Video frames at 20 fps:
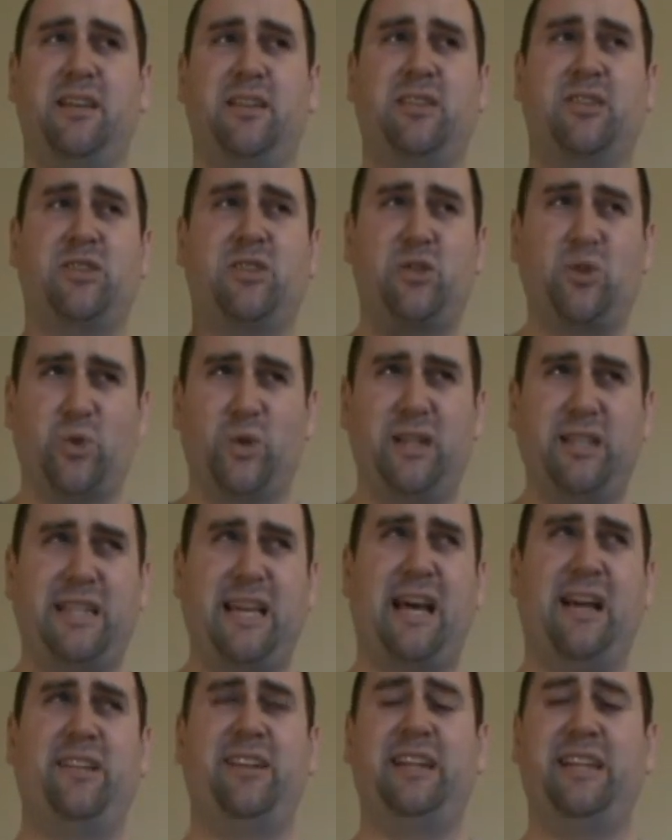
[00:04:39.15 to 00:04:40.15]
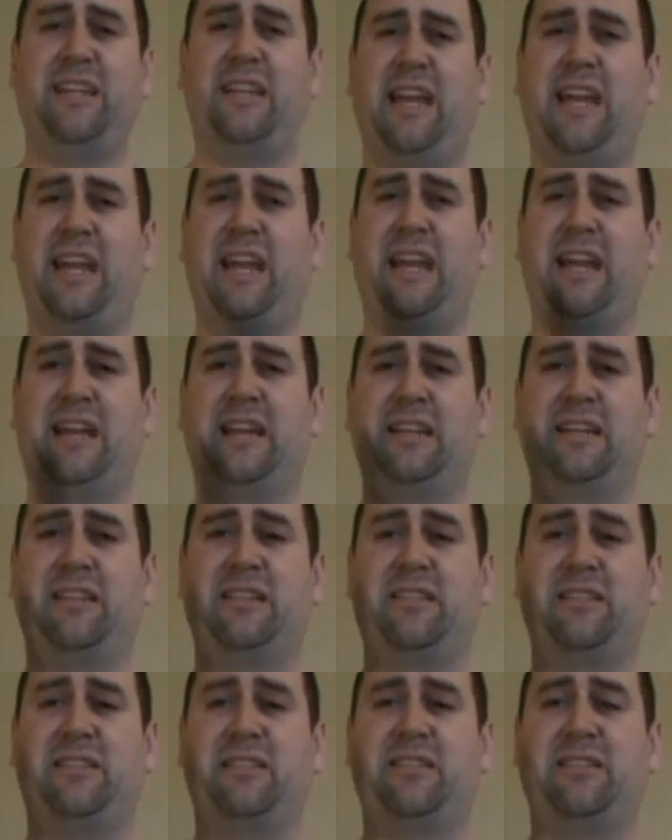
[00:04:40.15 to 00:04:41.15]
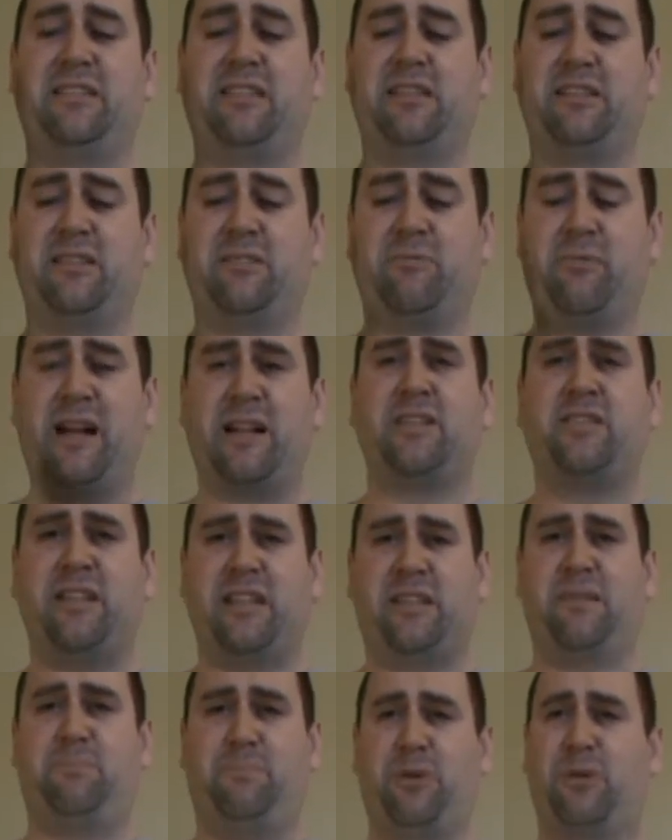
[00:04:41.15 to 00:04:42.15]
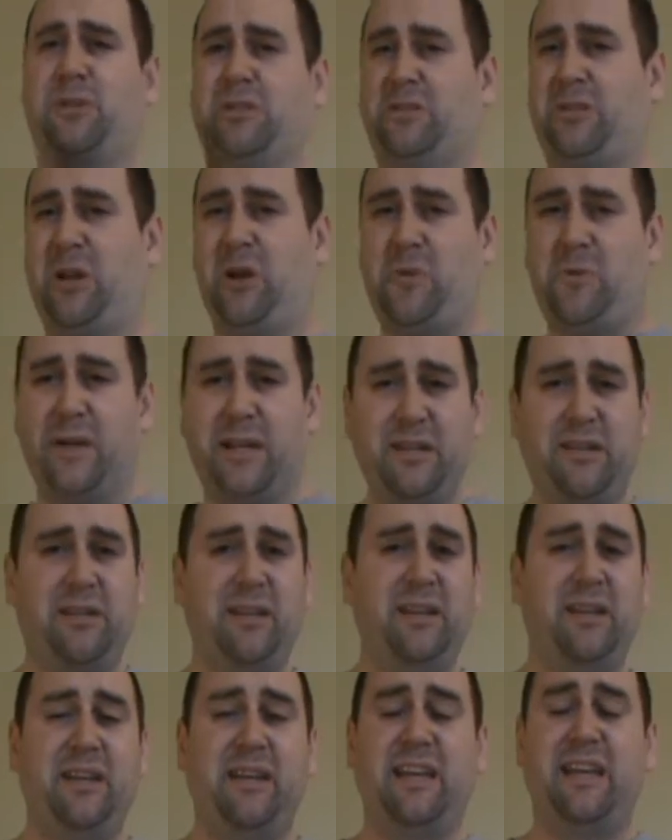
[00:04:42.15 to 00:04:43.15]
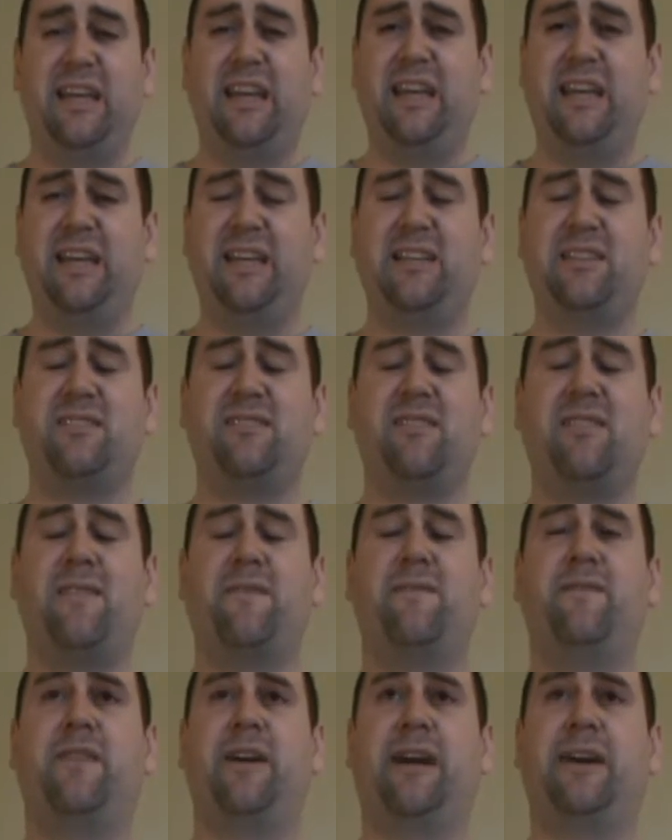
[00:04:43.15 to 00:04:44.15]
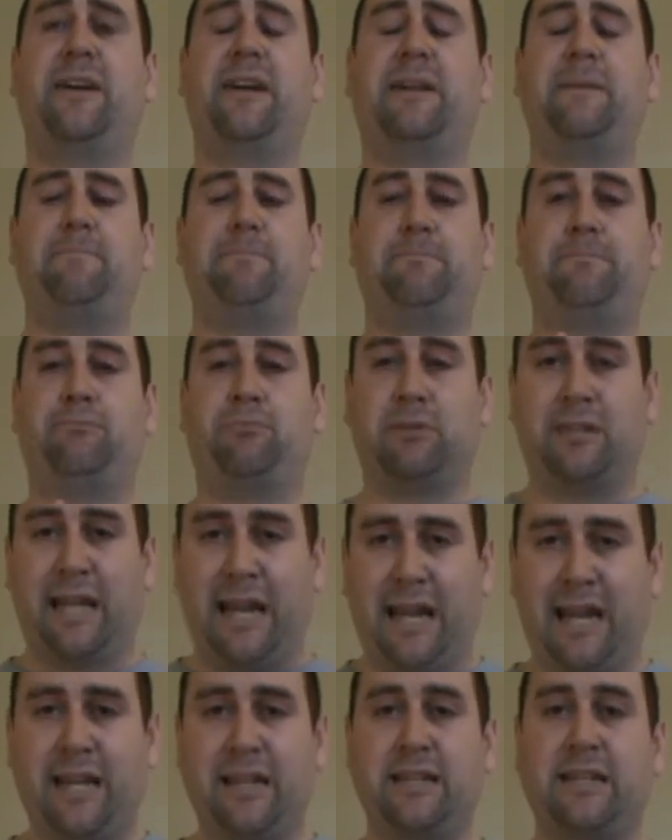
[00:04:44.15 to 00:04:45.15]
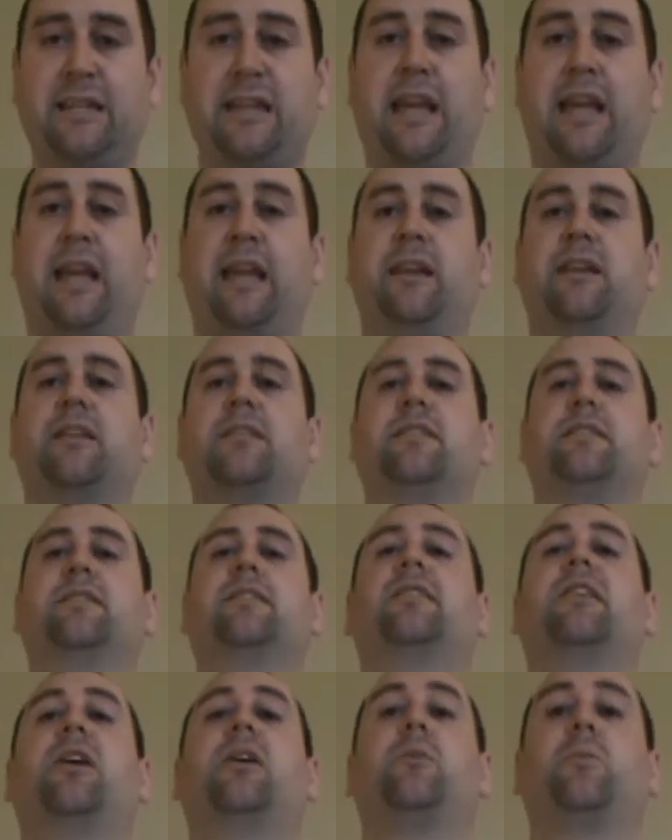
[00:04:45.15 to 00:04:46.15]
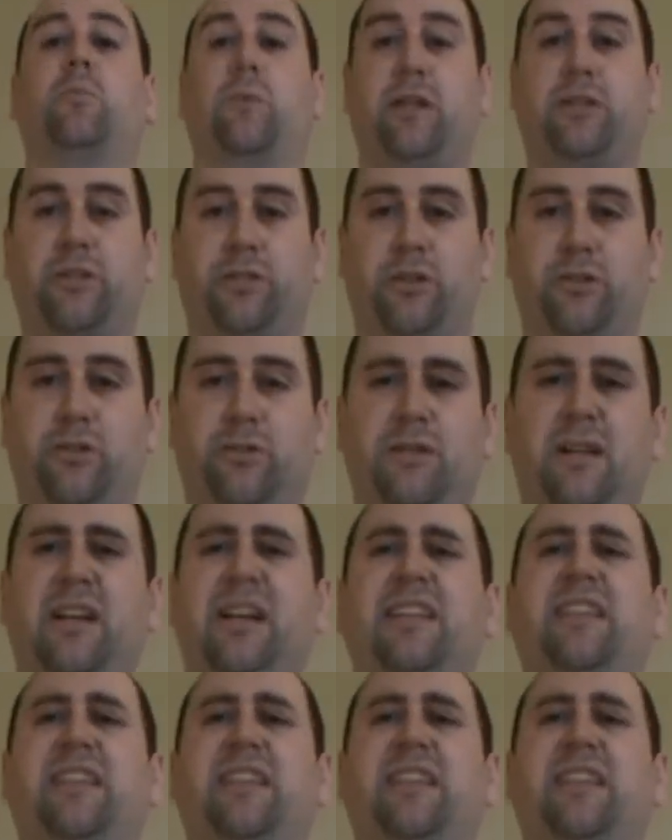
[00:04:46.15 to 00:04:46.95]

the storytelling and the direction that the book is going is very bland and unoriginal.